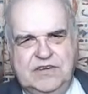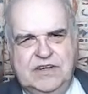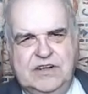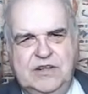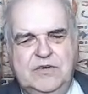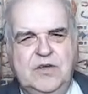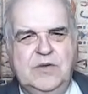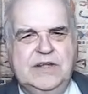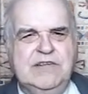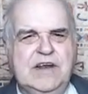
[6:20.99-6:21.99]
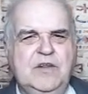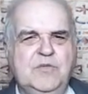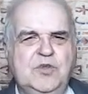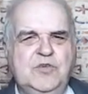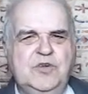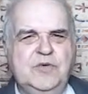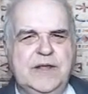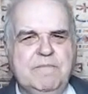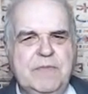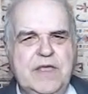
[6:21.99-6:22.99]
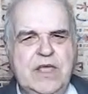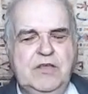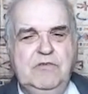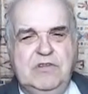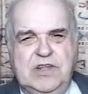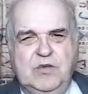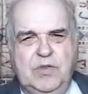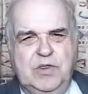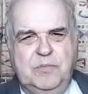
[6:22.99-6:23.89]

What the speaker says: until you know exactly what you're doing, you stick with the